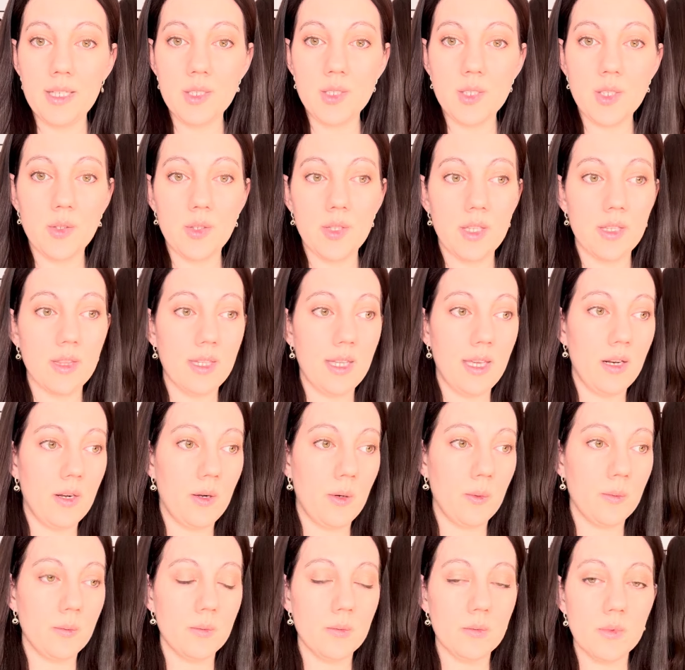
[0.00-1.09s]
so that they
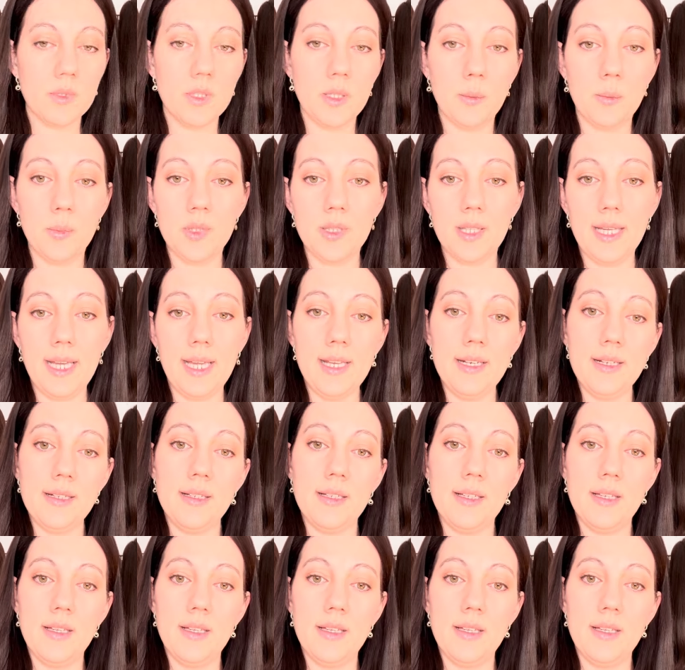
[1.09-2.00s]
don't complain.